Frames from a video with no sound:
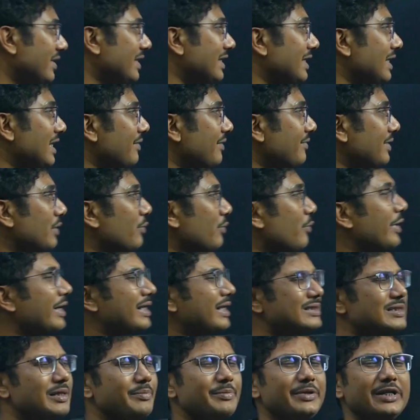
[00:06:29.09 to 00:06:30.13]
11, what
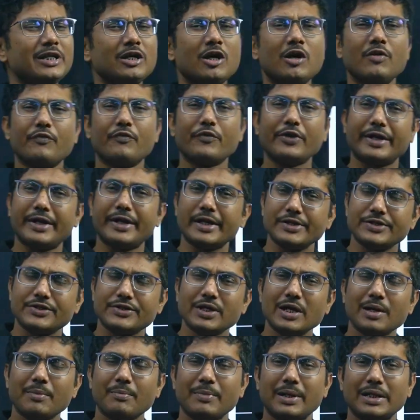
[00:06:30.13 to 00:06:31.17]
is the meaning of weightage,
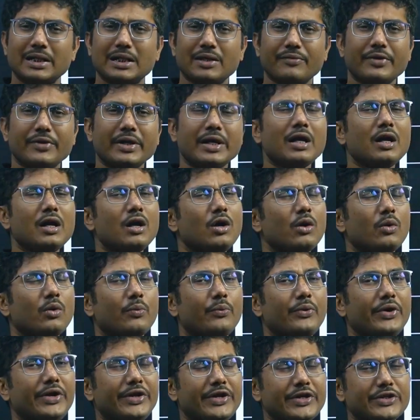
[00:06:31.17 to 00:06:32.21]
by the way?
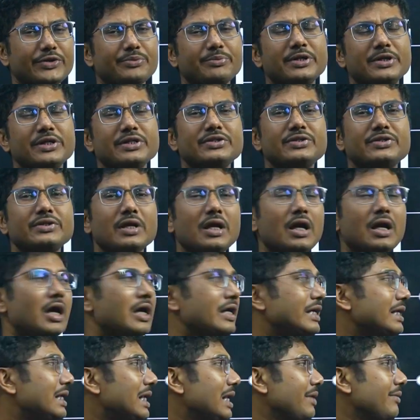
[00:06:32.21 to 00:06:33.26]
Weightage means
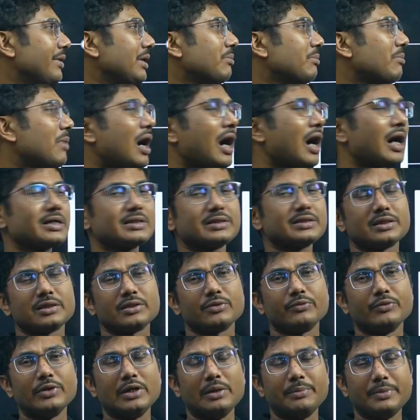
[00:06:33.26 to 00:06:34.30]
11 marks
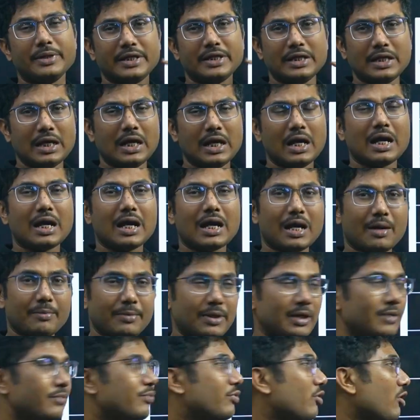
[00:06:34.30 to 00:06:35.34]
will be
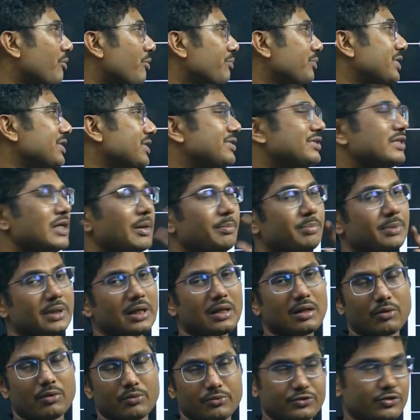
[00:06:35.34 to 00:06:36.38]
coming from this chapter
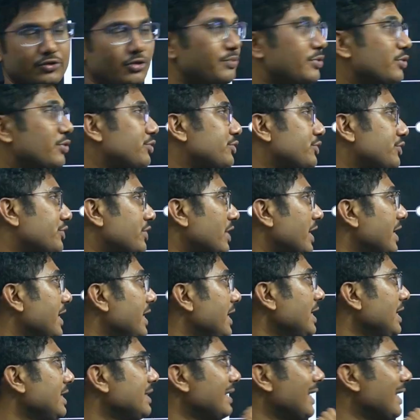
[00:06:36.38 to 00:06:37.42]
alone. So if you
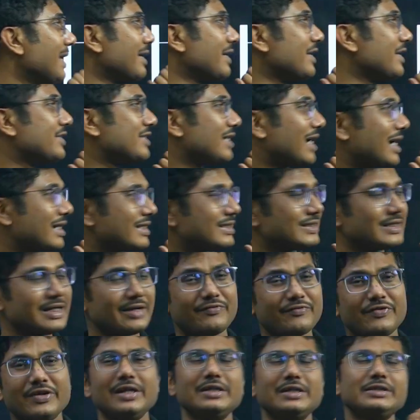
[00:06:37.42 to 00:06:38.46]
study electric charges and
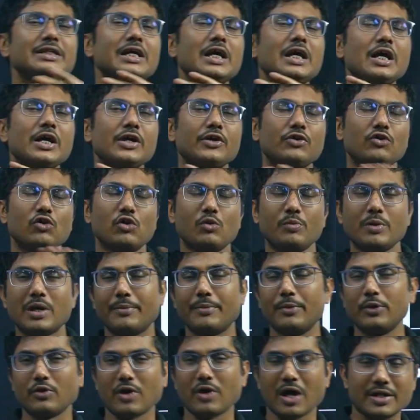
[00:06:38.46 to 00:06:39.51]
fields, you will be
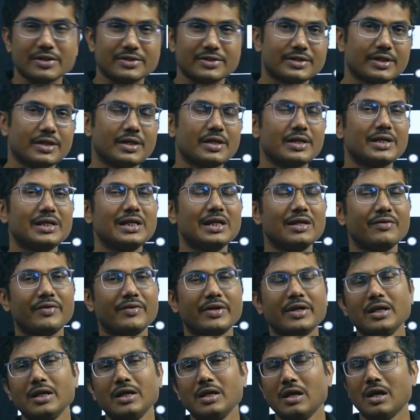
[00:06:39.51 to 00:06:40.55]
able to answer
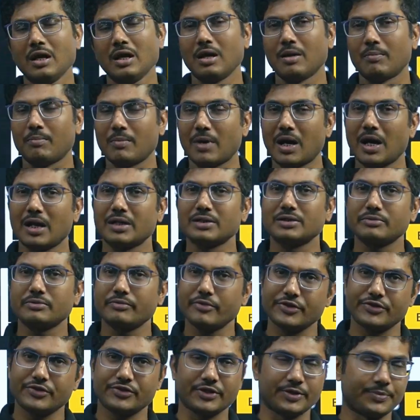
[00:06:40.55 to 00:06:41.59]
11 marks
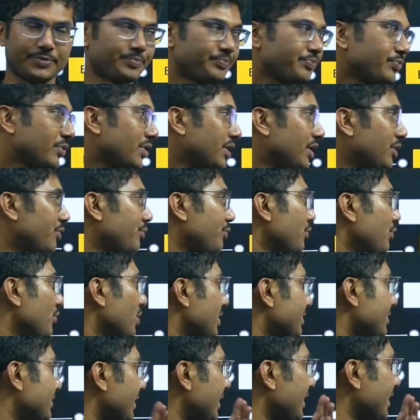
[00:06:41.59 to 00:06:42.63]
question. If you are
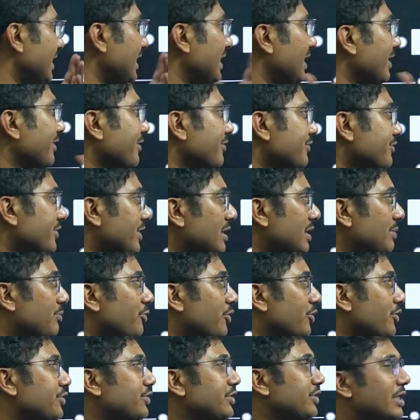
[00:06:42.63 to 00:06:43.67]
studying electrostatic
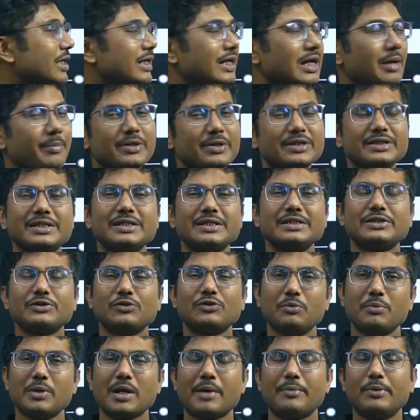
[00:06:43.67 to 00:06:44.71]
potential and capacitance, you
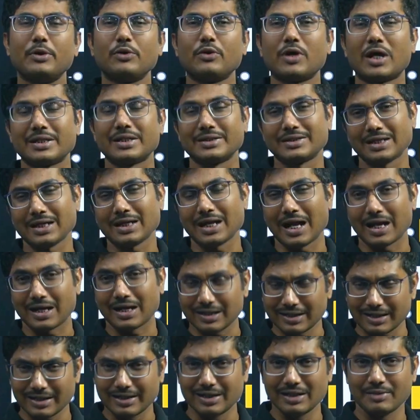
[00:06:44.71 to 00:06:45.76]
will be able to answer
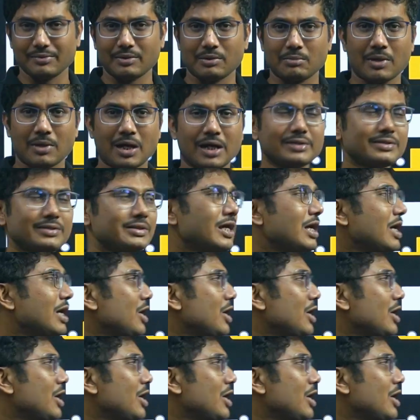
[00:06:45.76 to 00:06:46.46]
another 11 marks.